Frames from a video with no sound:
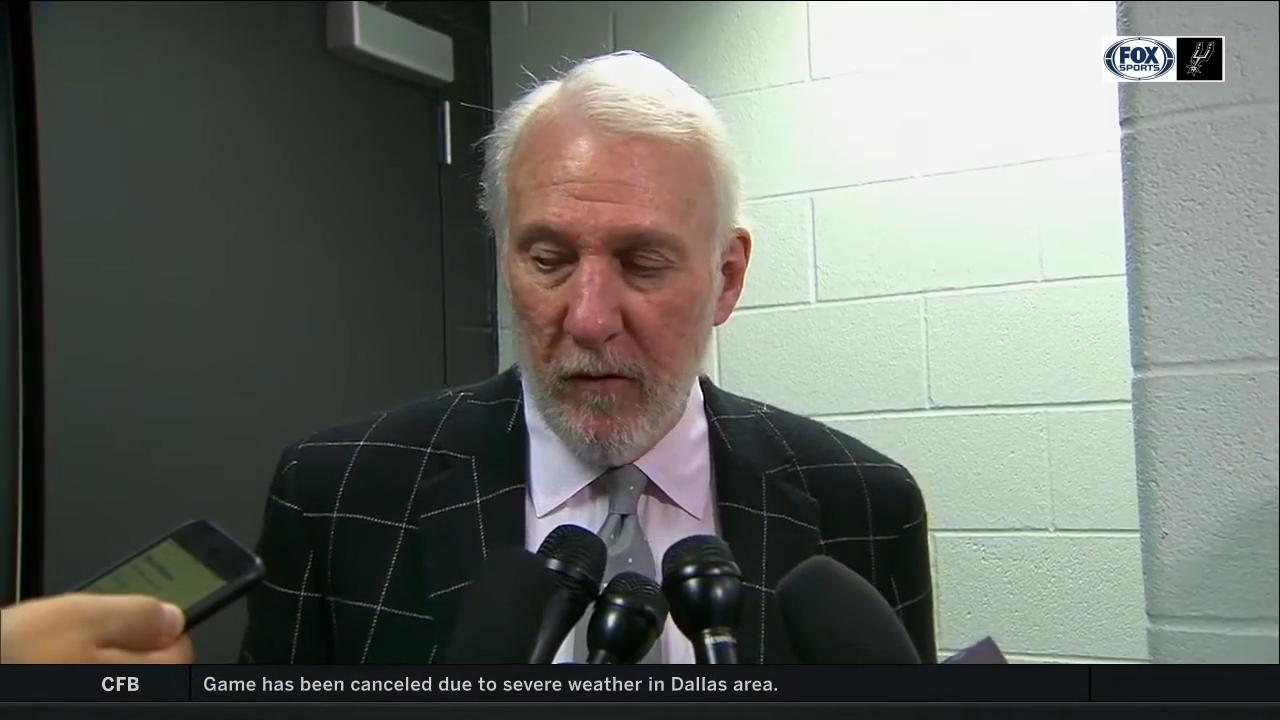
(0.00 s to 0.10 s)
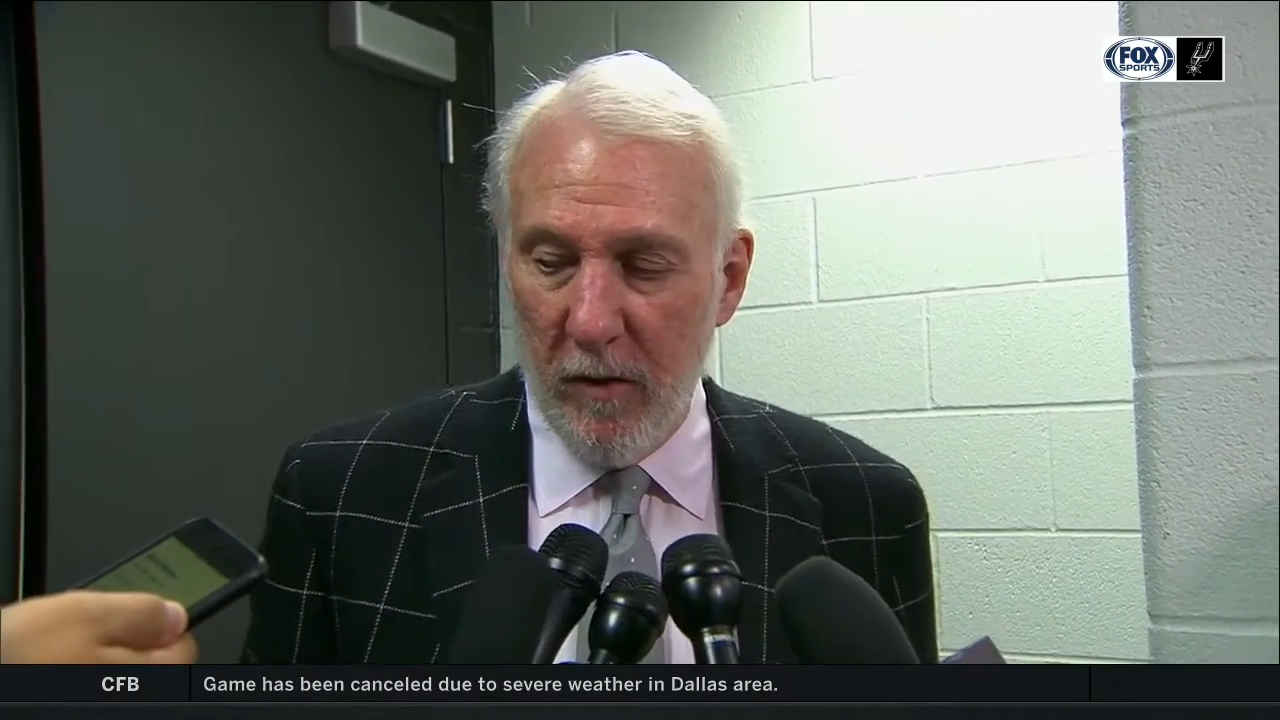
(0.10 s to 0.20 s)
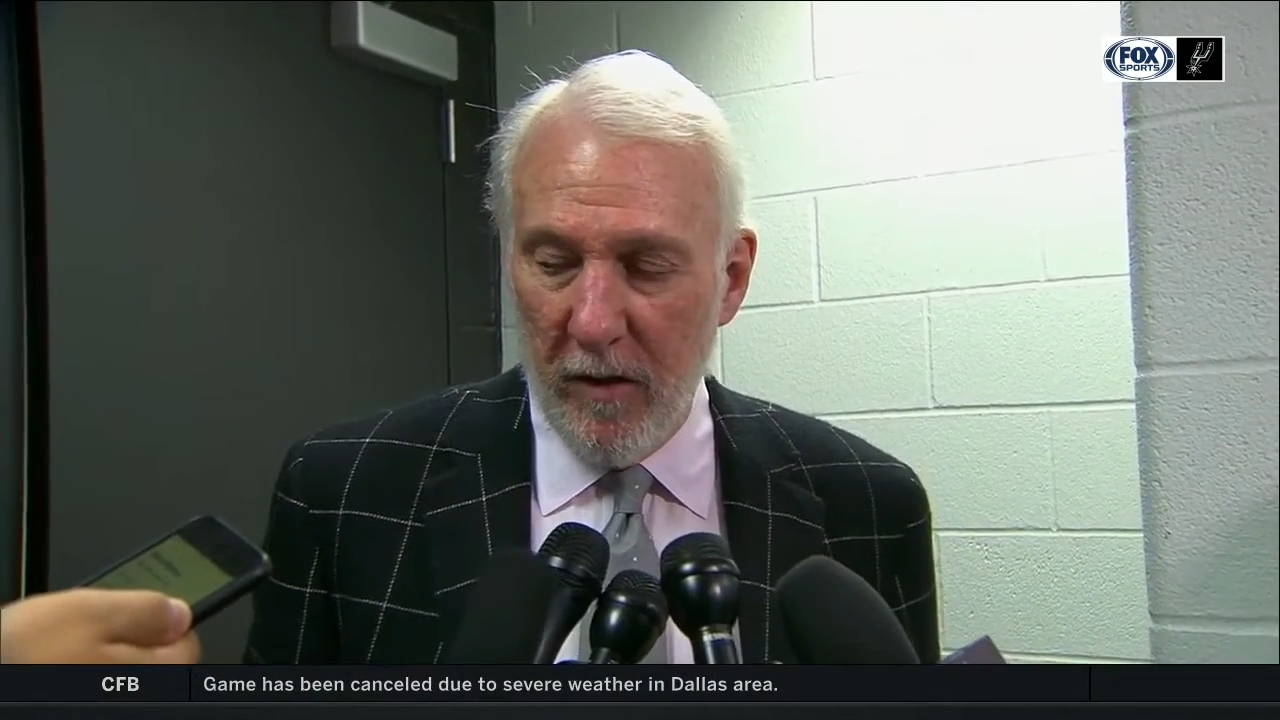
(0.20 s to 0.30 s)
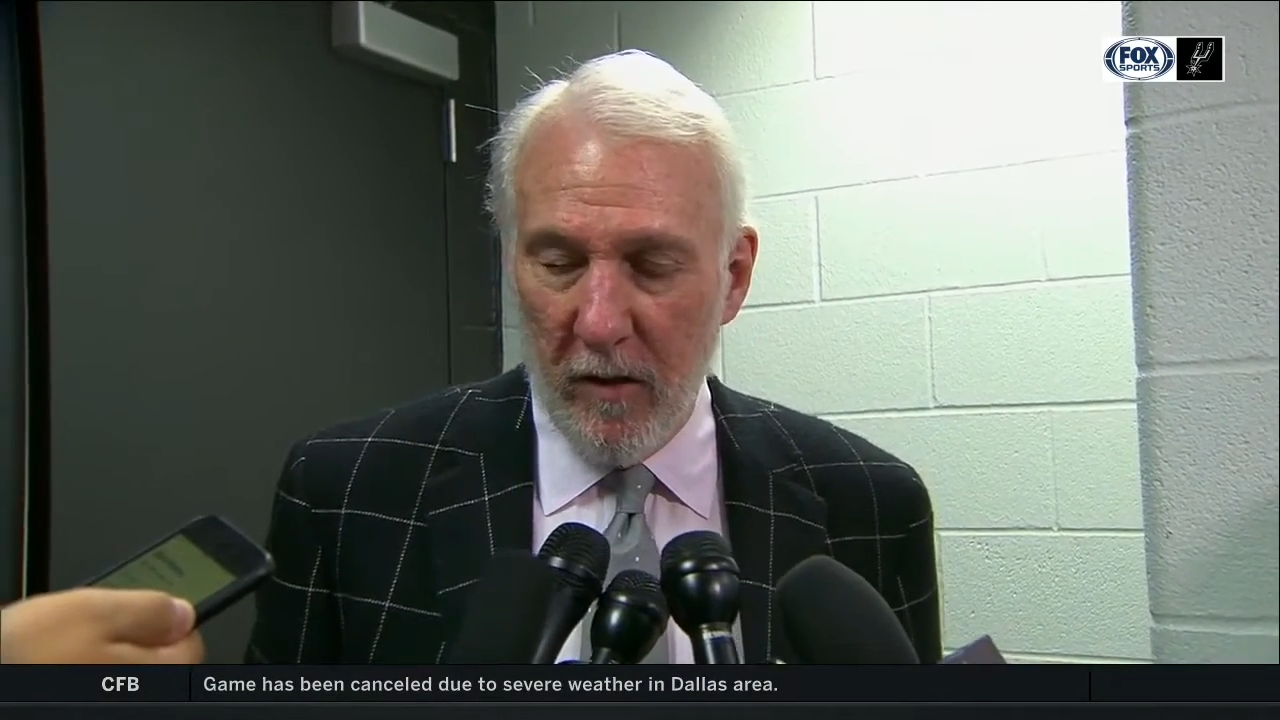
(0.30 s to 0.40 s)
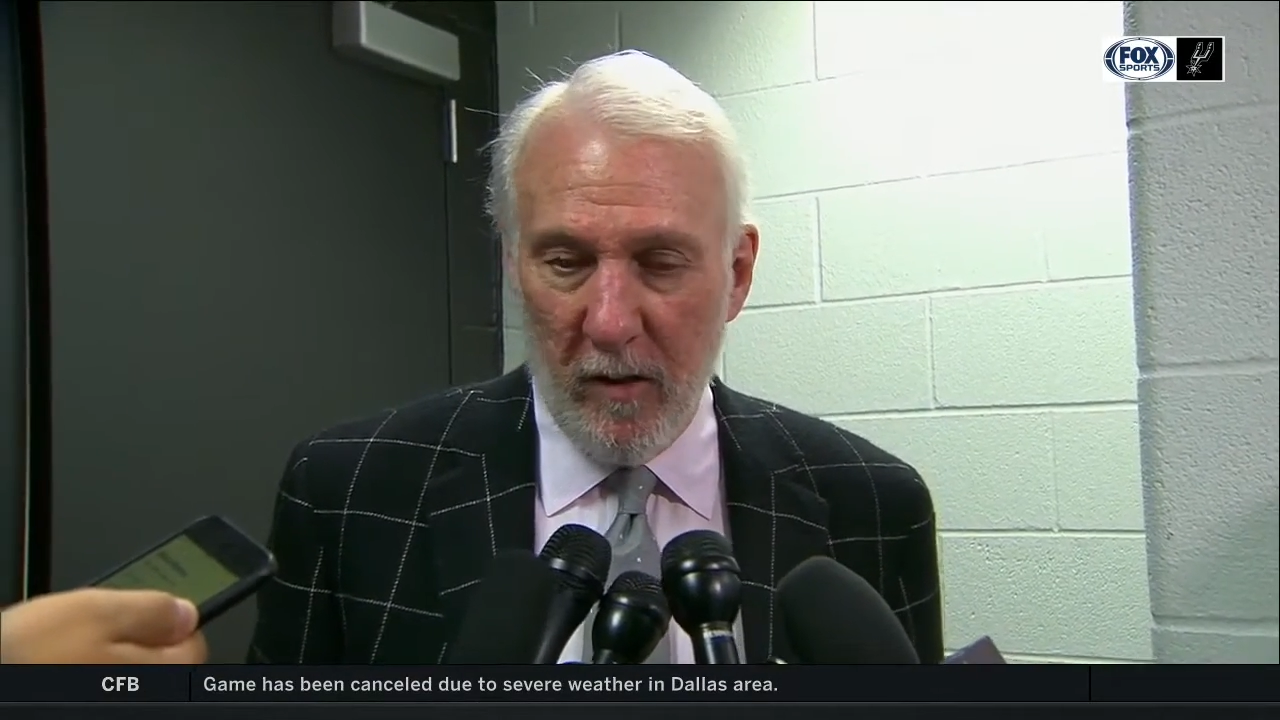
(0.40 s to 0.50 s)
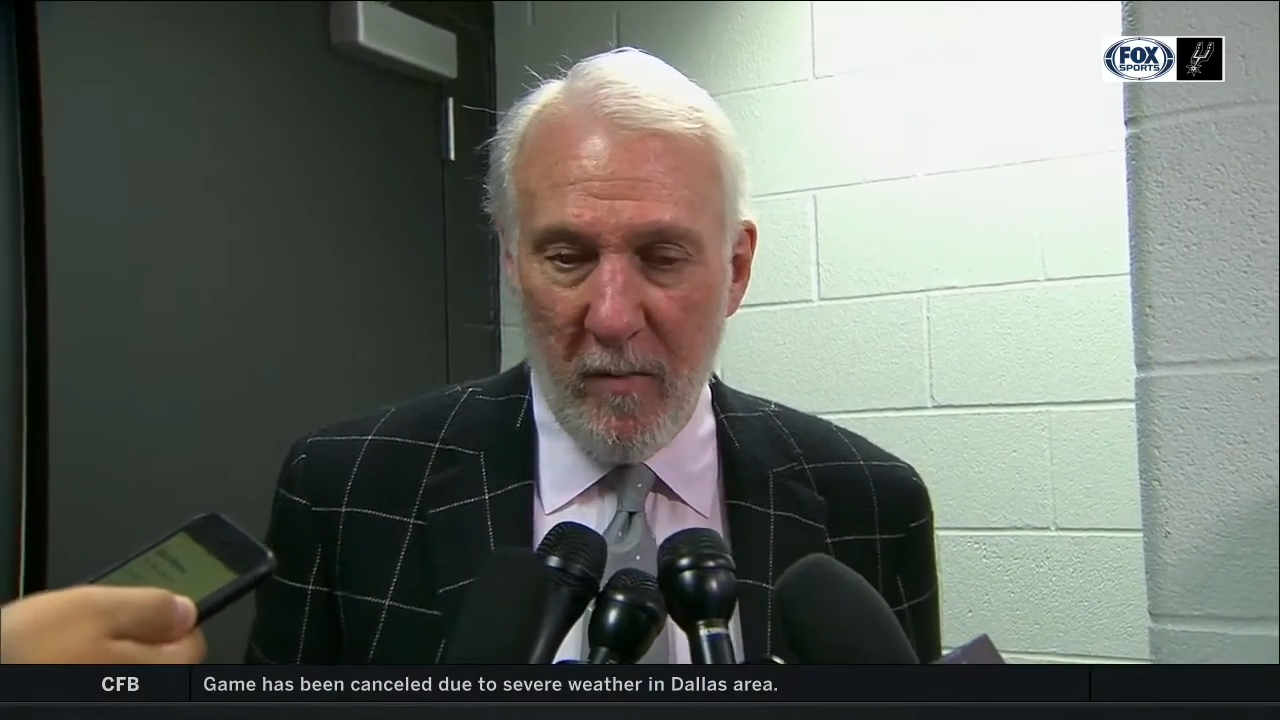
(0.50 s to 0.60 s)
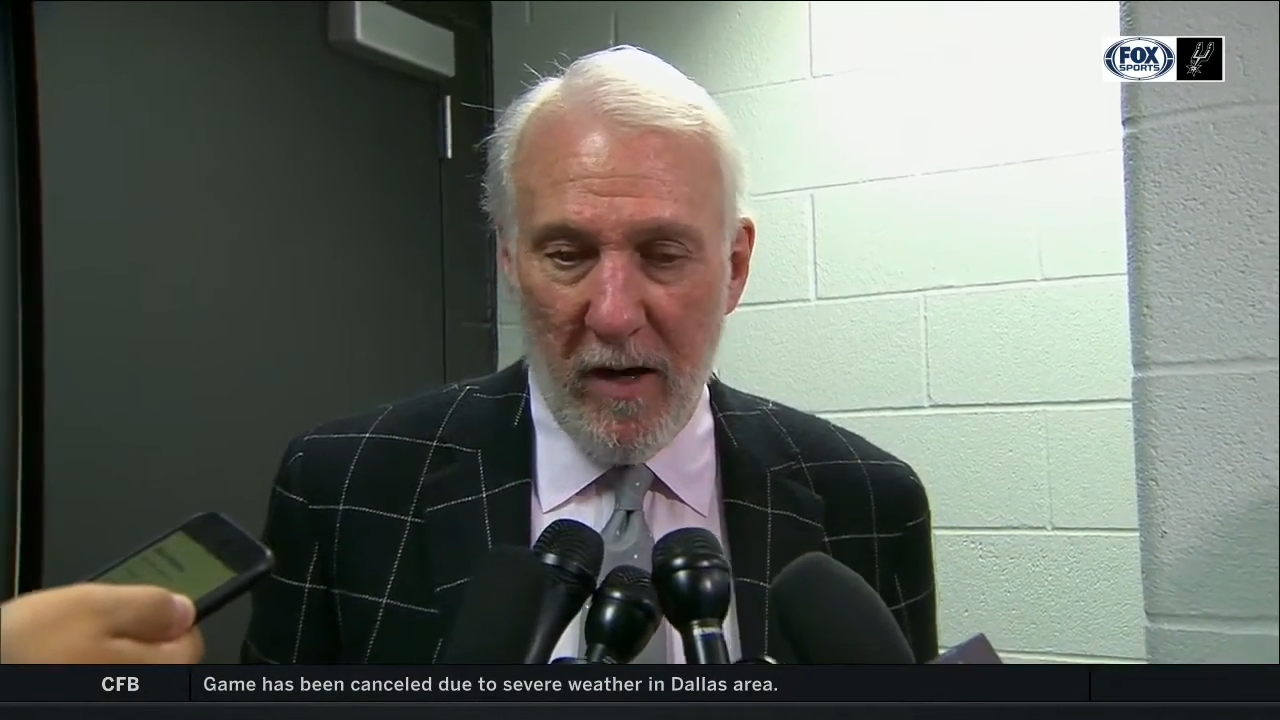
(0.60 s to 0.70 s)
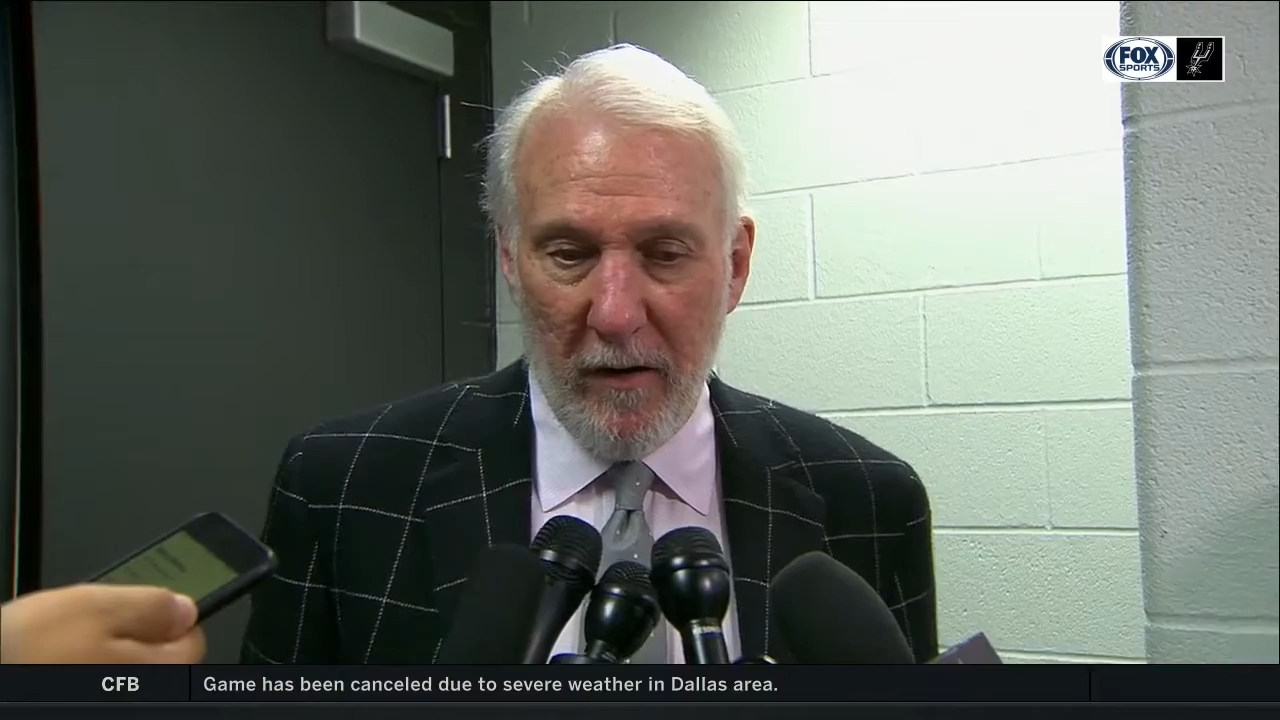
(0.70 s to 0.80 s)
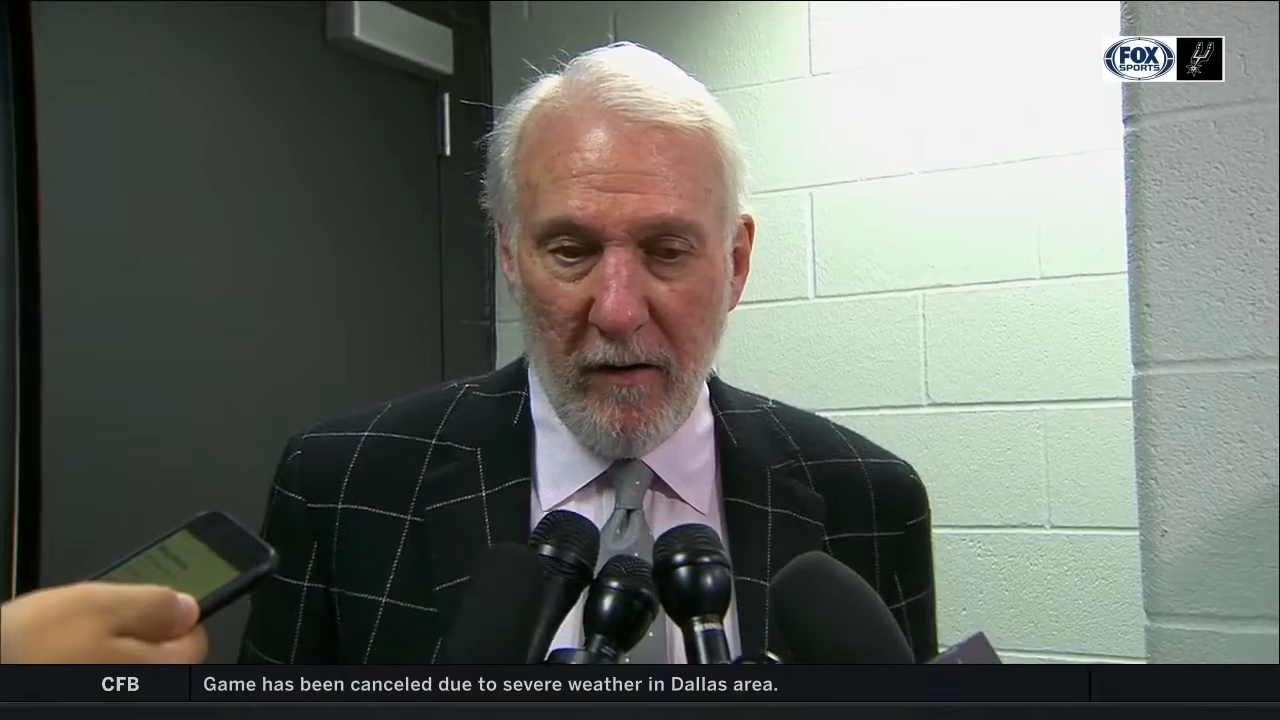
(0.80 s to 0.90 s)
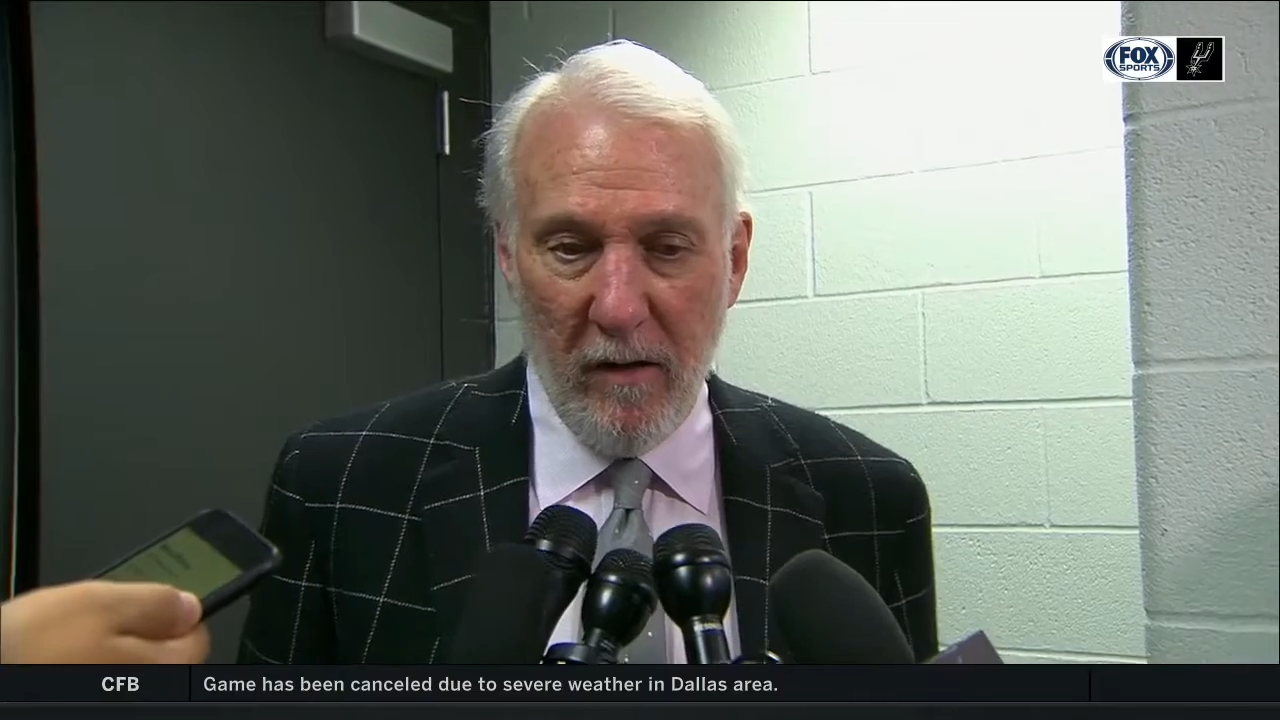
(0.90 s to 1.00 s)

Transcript: really good about it,